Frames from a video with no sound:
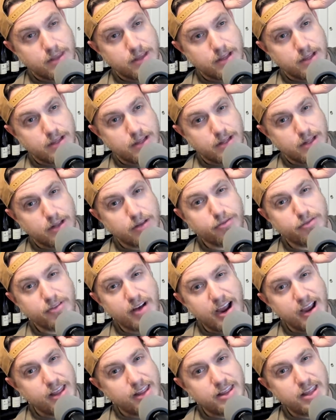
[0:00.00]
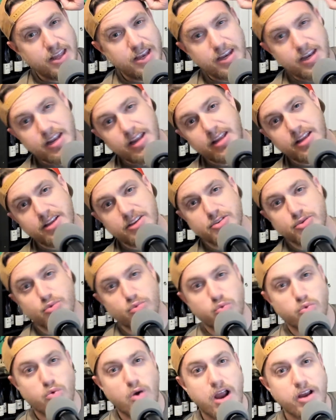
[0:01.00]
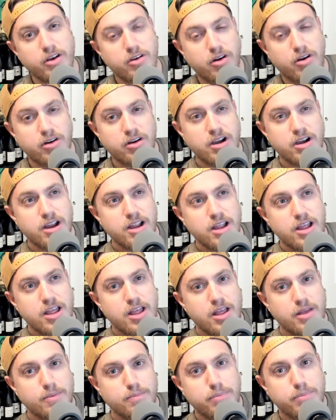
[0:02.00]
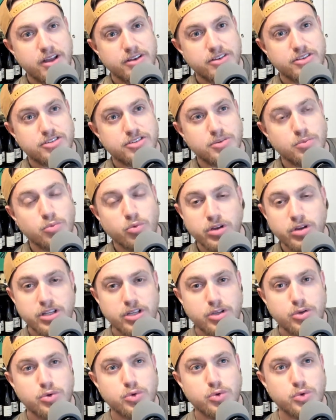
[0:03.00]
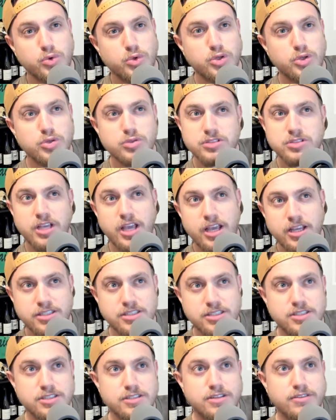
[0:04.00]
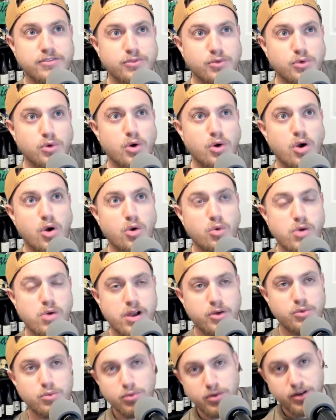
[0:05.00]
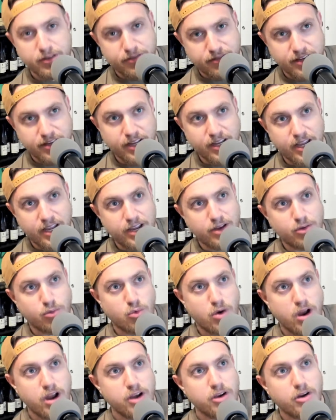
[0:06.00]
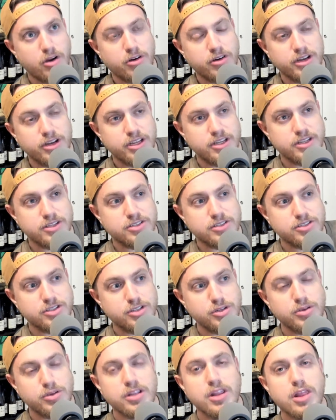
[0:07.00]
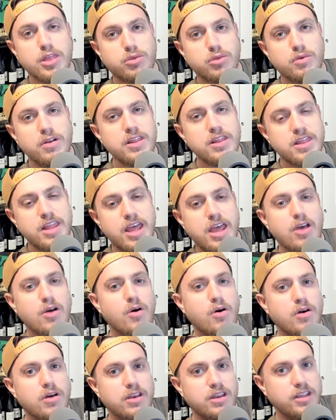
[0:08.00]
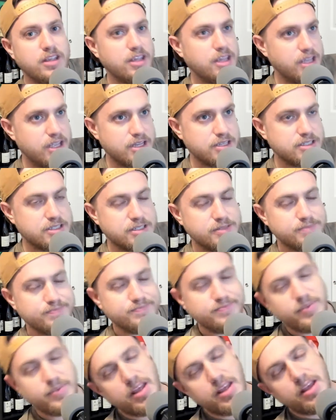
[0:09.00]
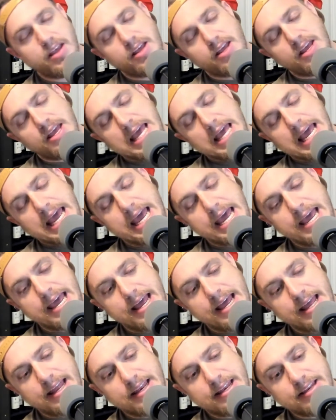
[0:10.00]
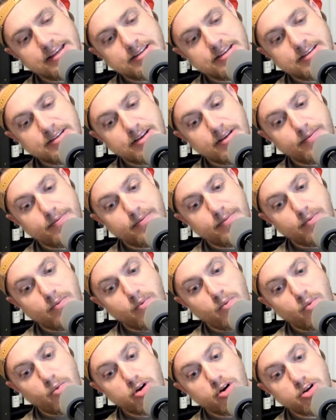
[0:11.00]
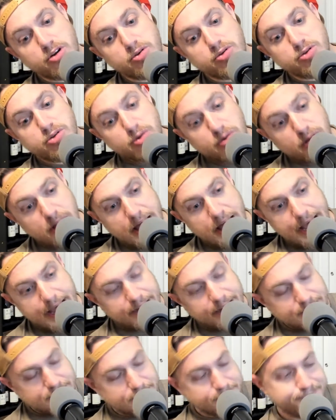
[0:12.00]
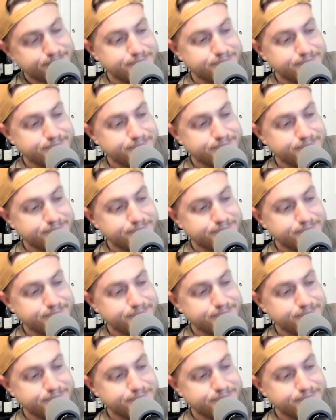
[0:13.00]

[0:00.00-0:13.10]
Levia than it is Rhinar. But some really cool use cases for Red Rifting in Rhinar is you can threaten that on hit. And when you do that,